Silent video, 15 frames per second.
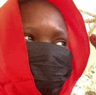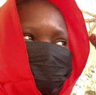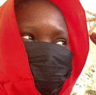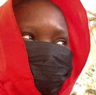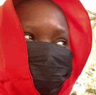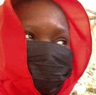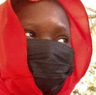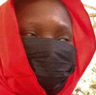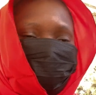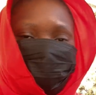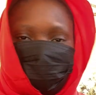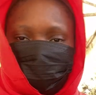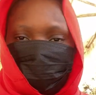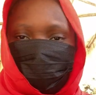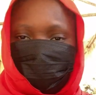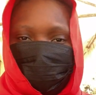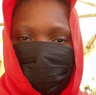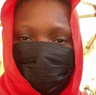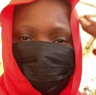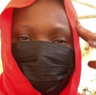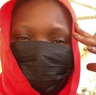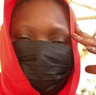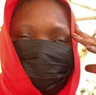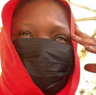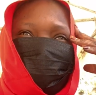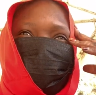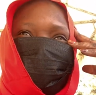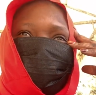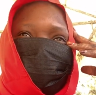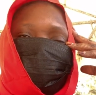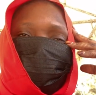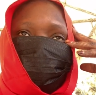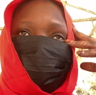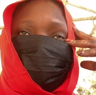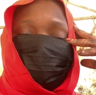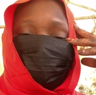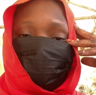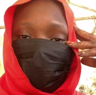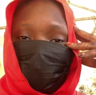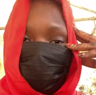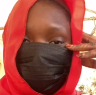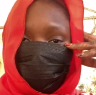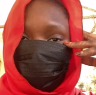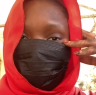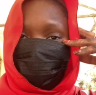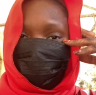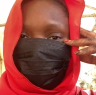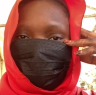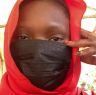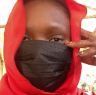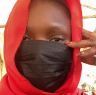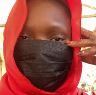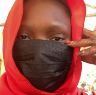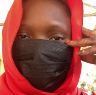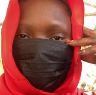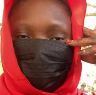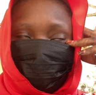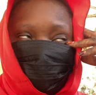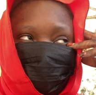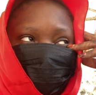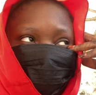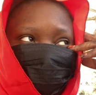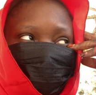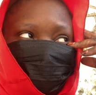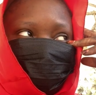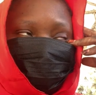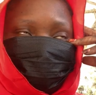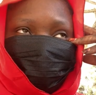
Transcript: but something happened and I was not able to travel to Kano.